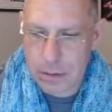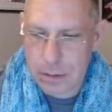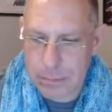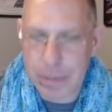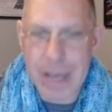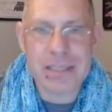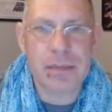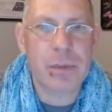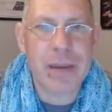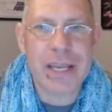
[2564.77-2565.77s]
Buy some
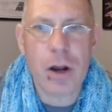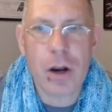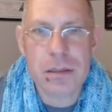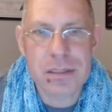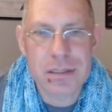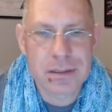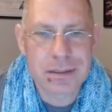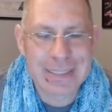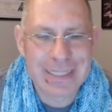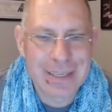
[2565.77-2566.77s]
of my yarns.
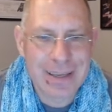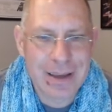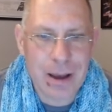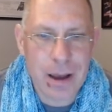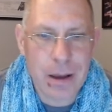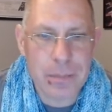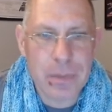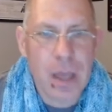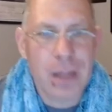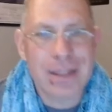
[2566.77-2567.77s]
Um,
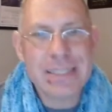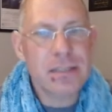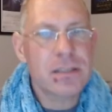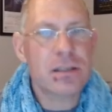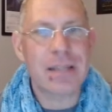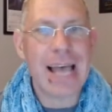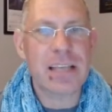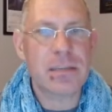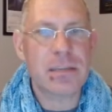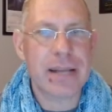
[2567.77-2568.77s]
listen to last
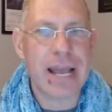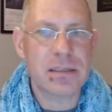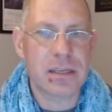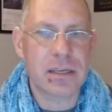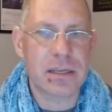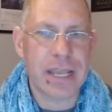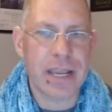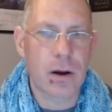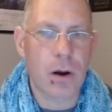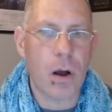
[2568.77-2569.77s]
podcast to
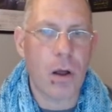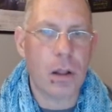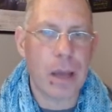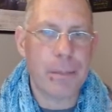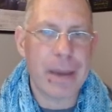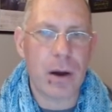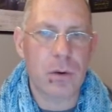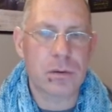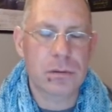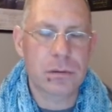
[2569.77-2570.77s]
hear all about
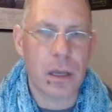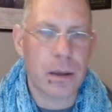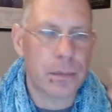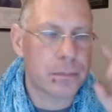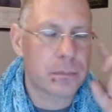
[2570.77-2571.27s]
um,